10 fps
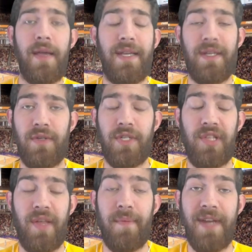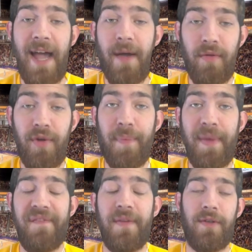He slimmed down a little
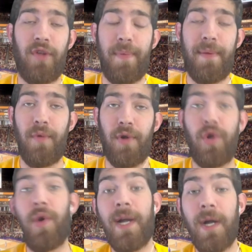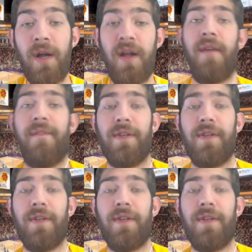bit, feels a little bit more quicker,